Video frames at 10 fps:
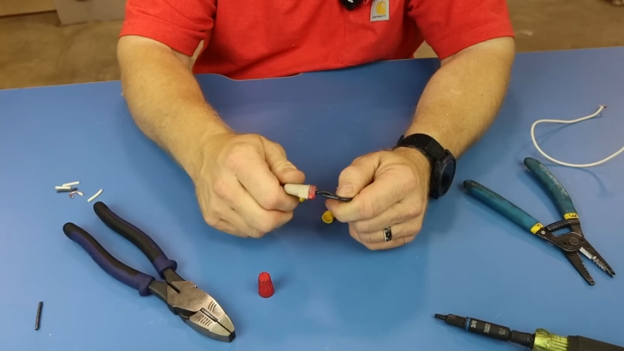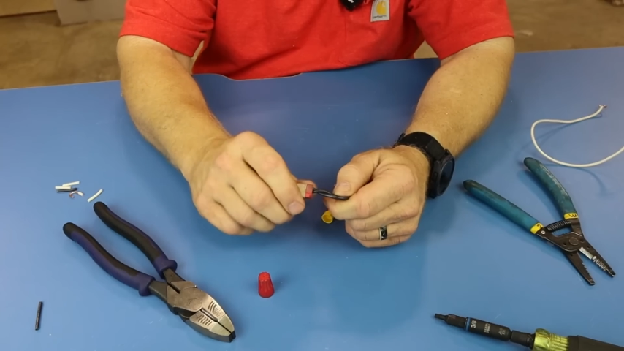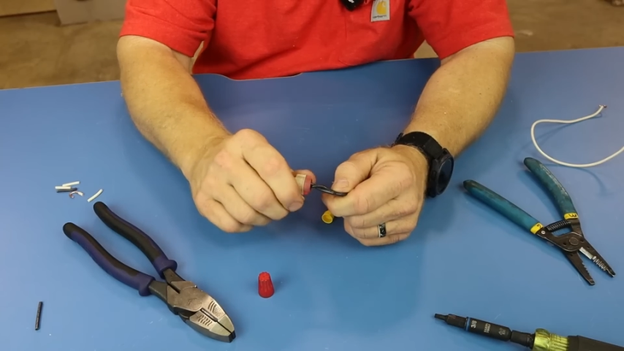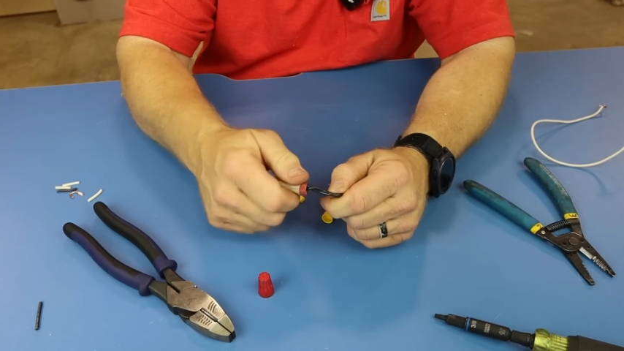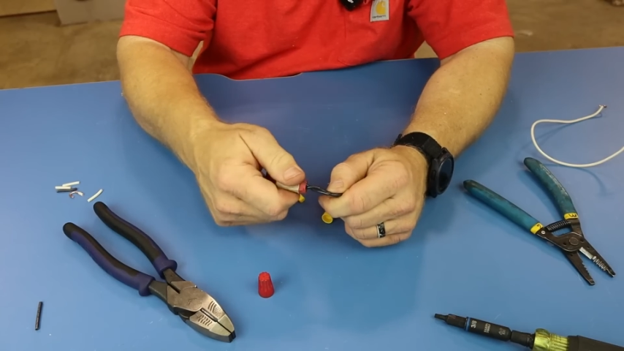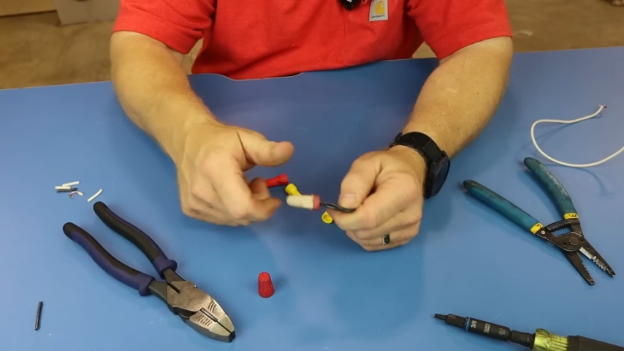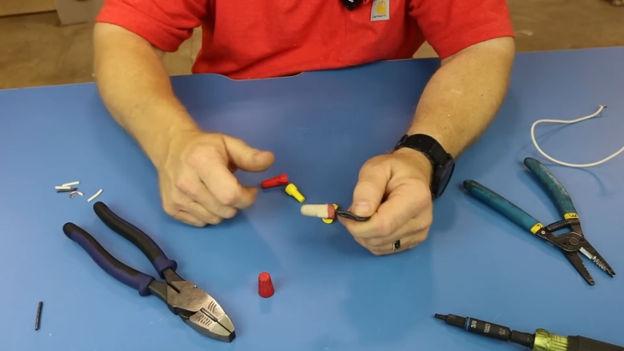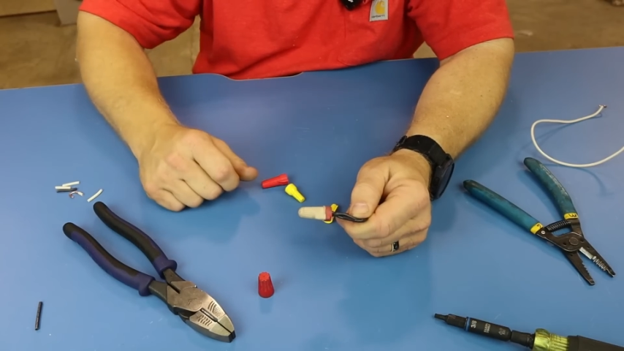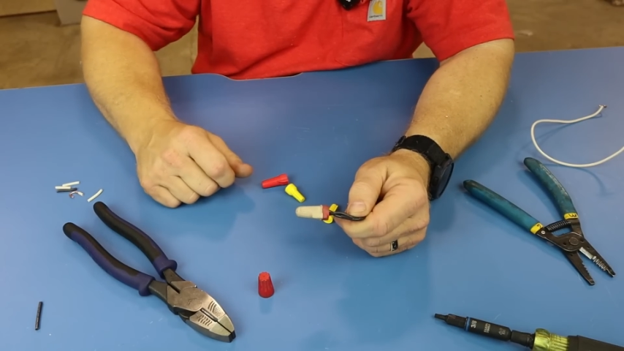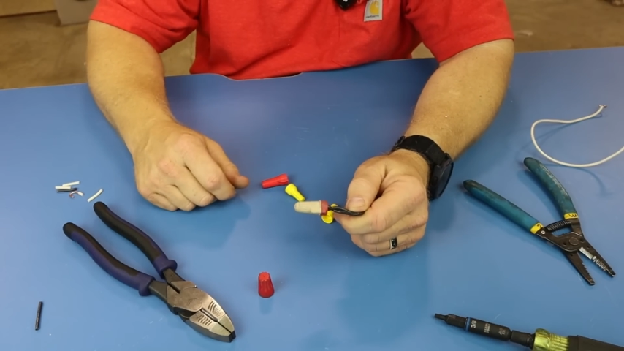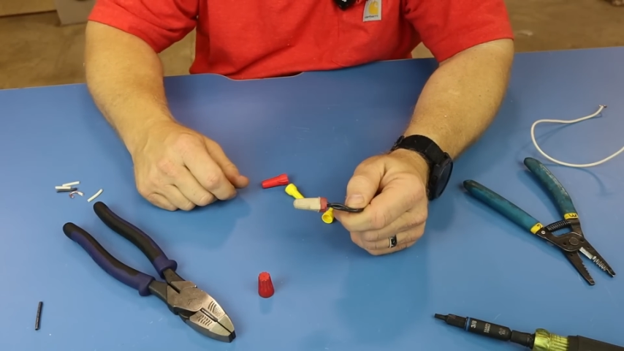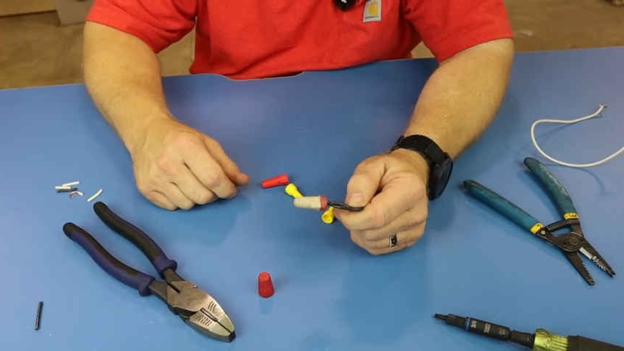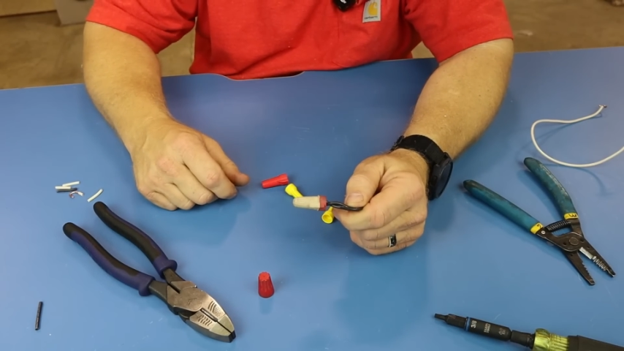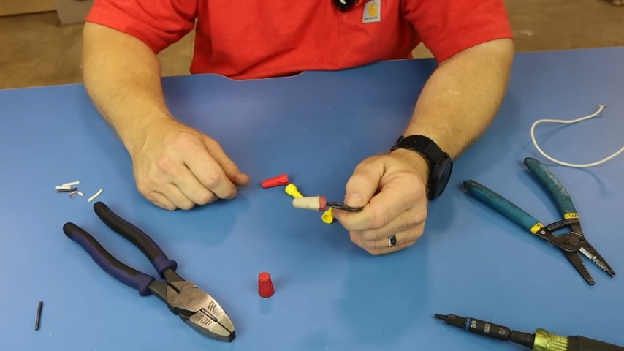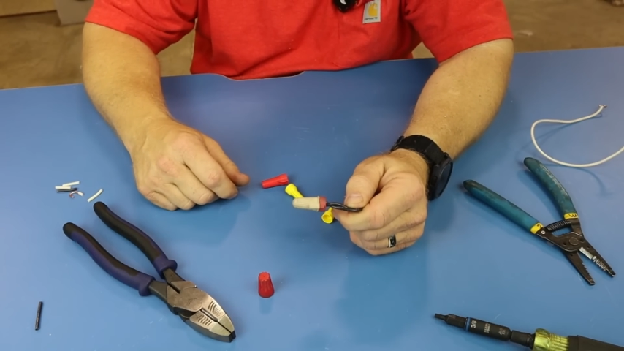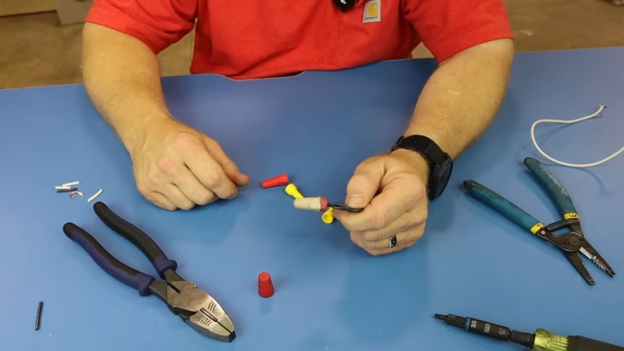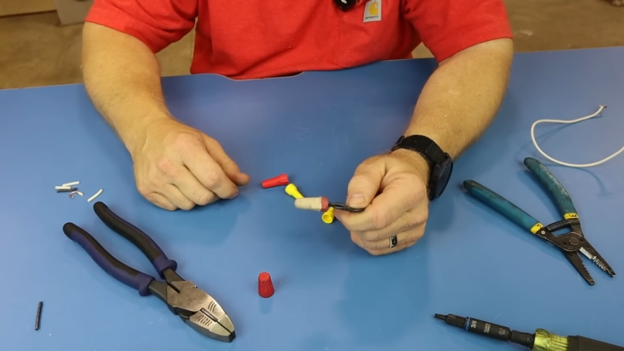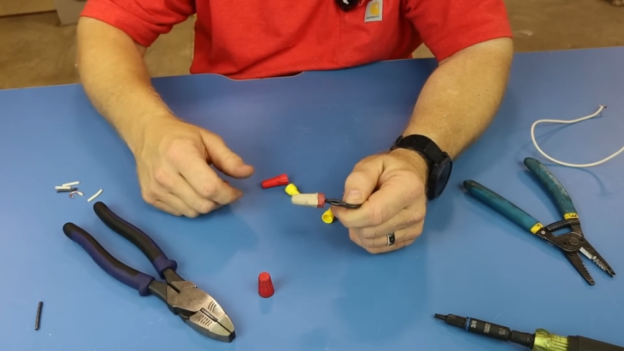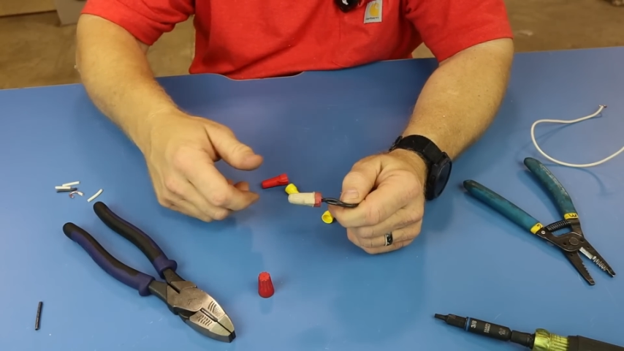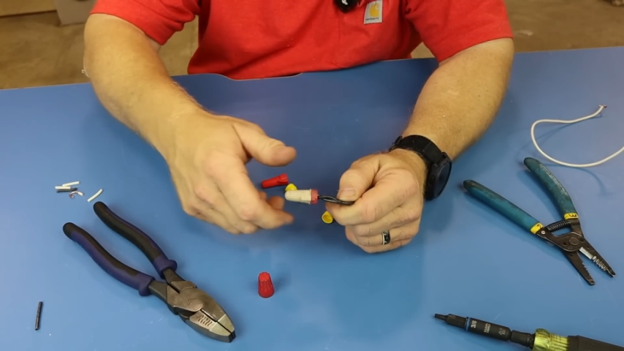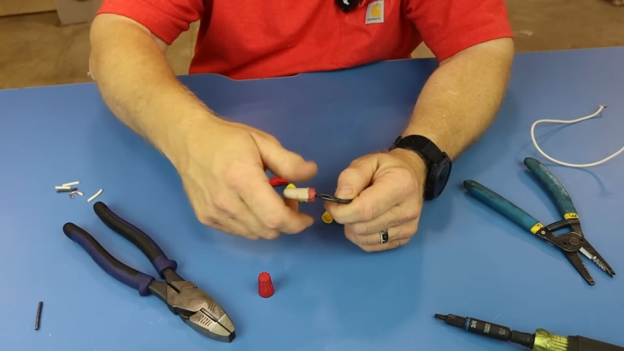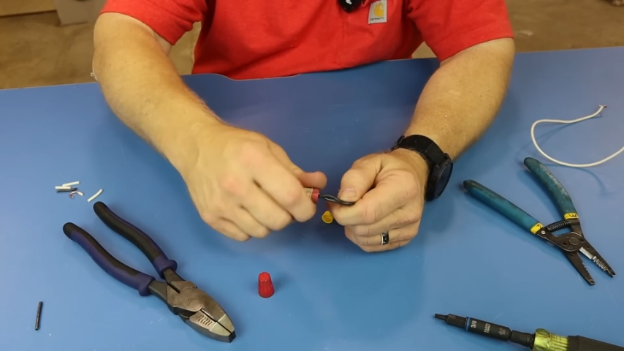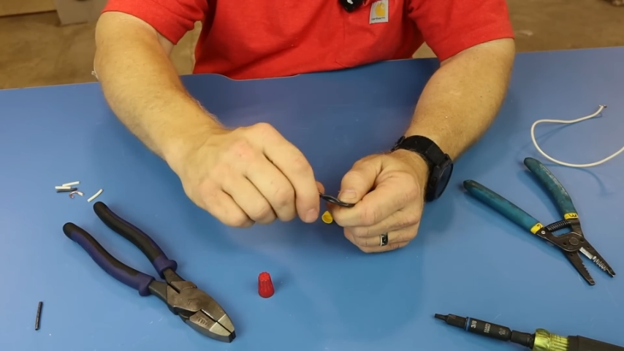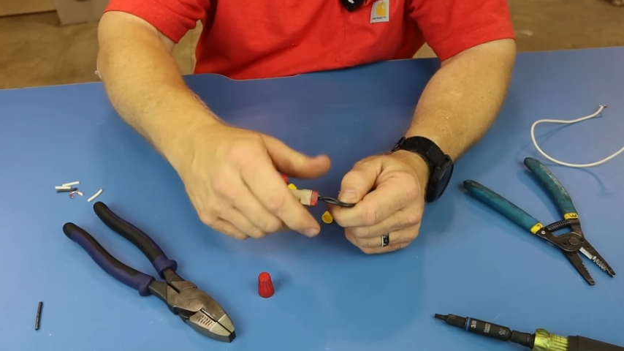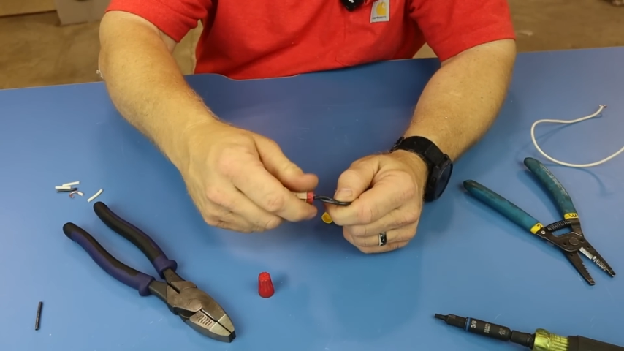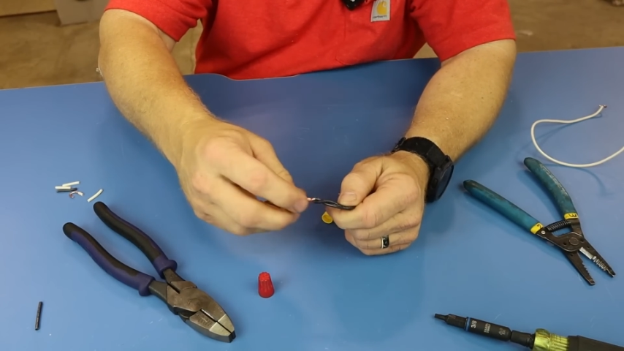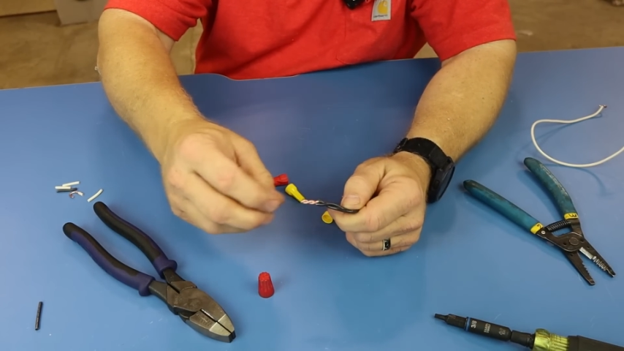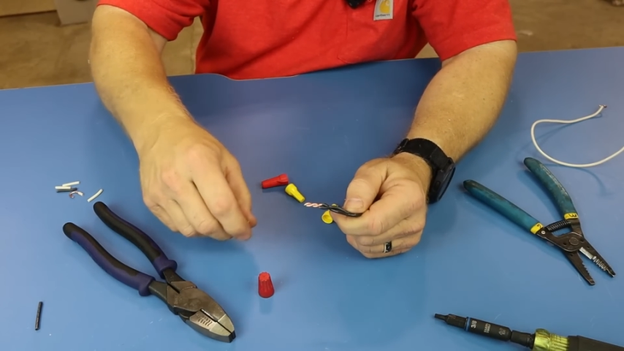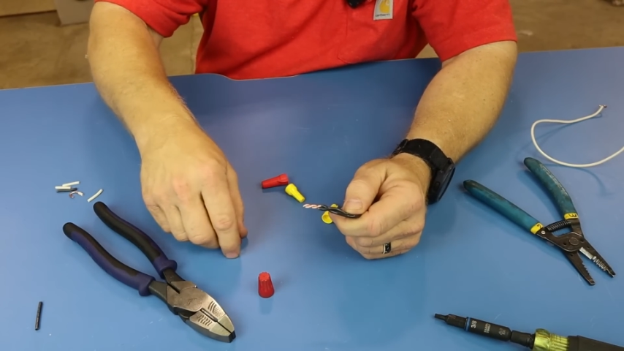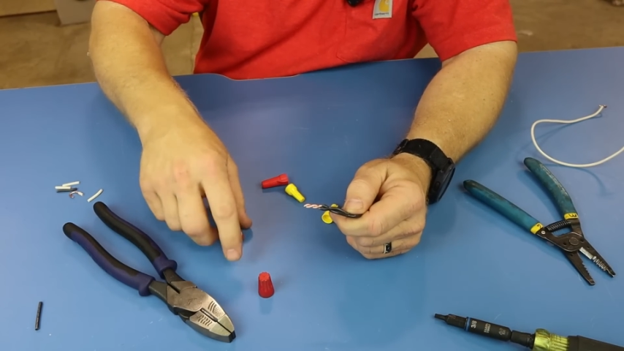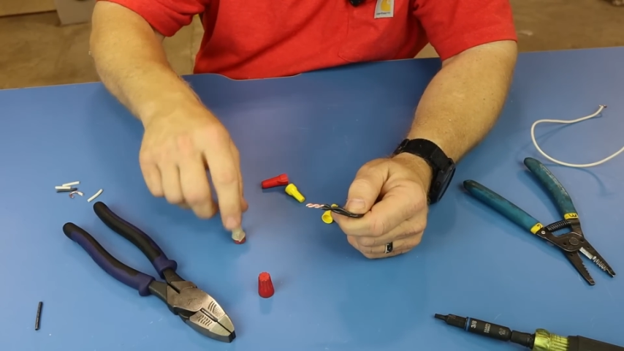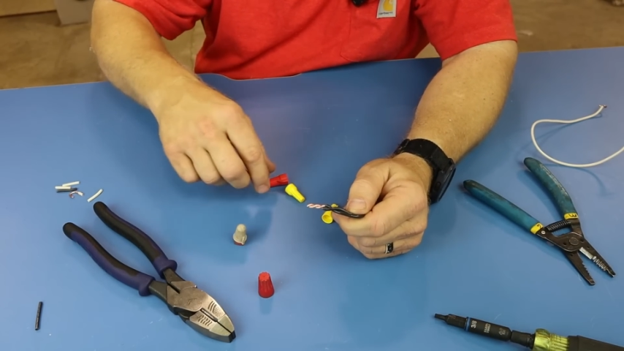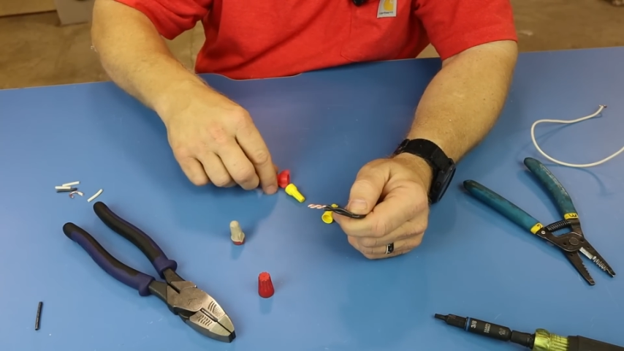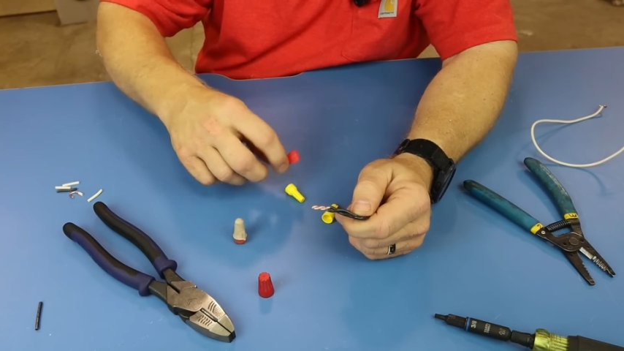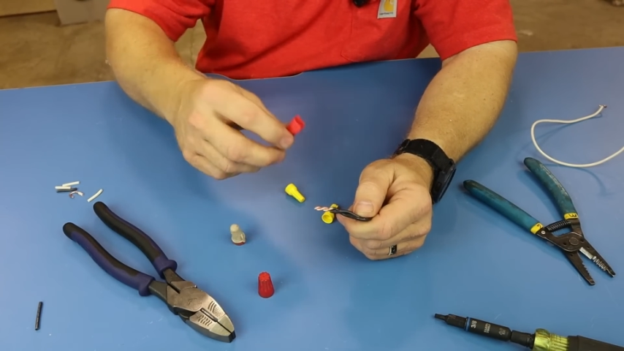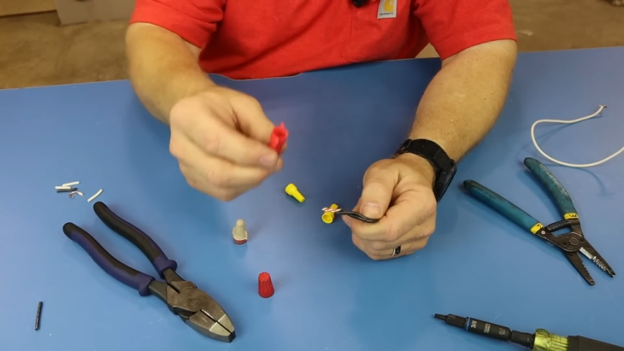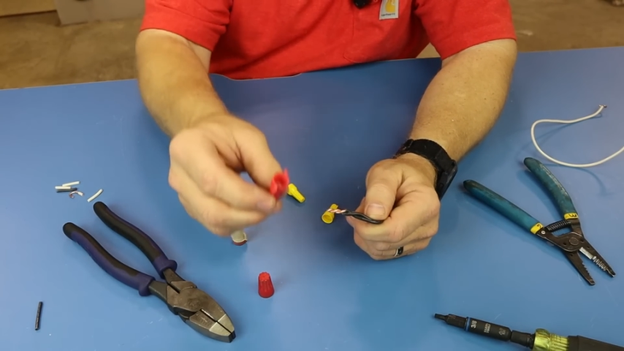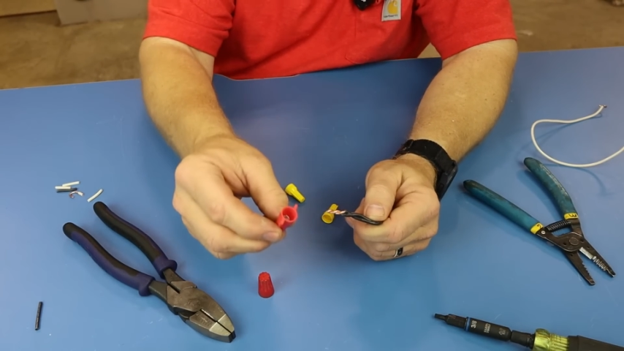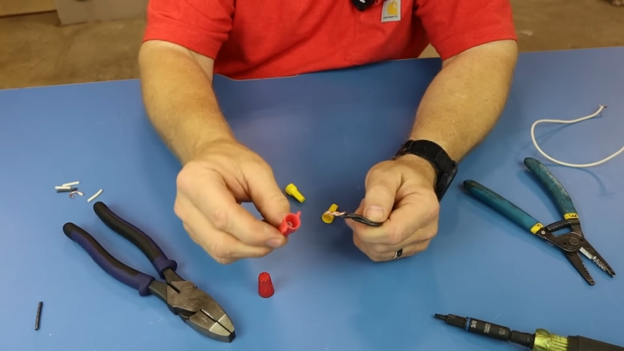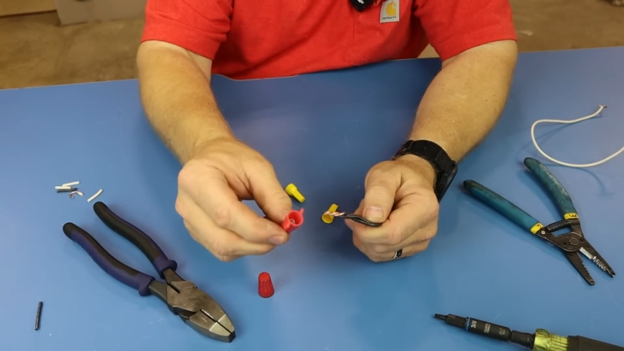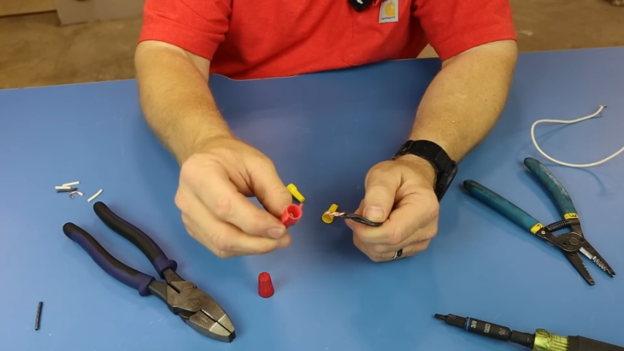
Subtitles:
Nobody's mouth can be seen.